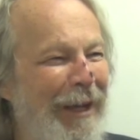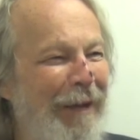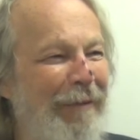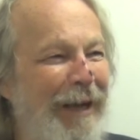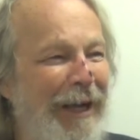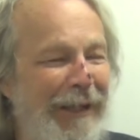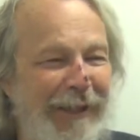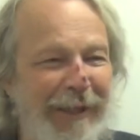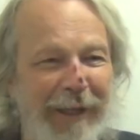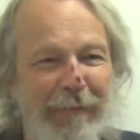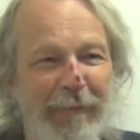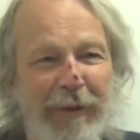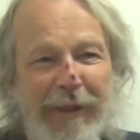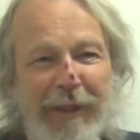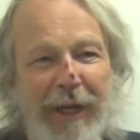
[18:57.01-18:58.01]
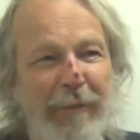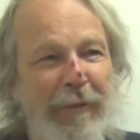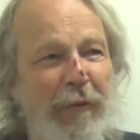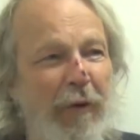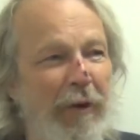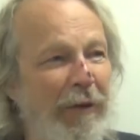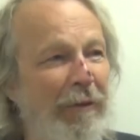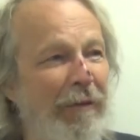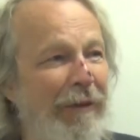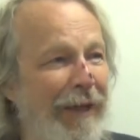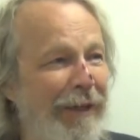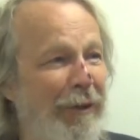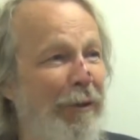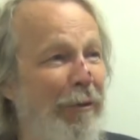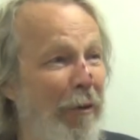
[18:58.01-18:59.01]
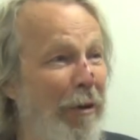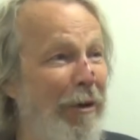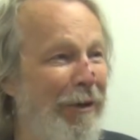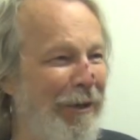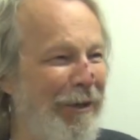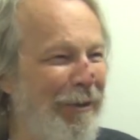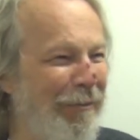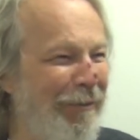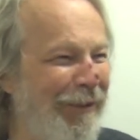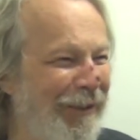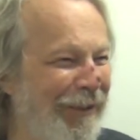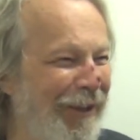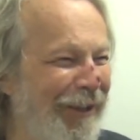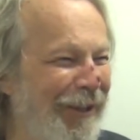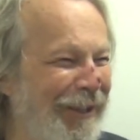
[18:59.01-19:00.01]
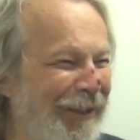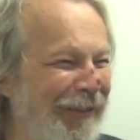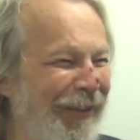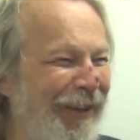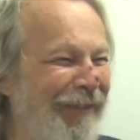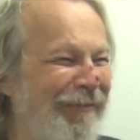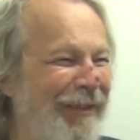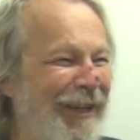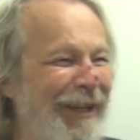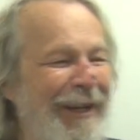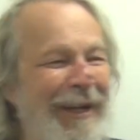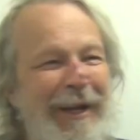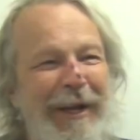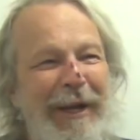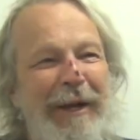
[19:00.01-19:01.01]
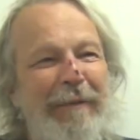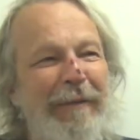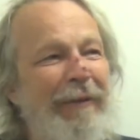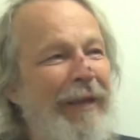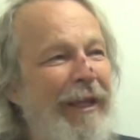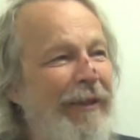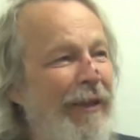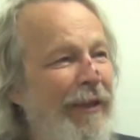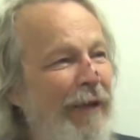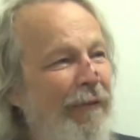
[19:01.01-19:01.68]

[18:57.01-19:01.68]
And we actually had one couple walk over, like, "Who are you? What's all this?" About? But th- then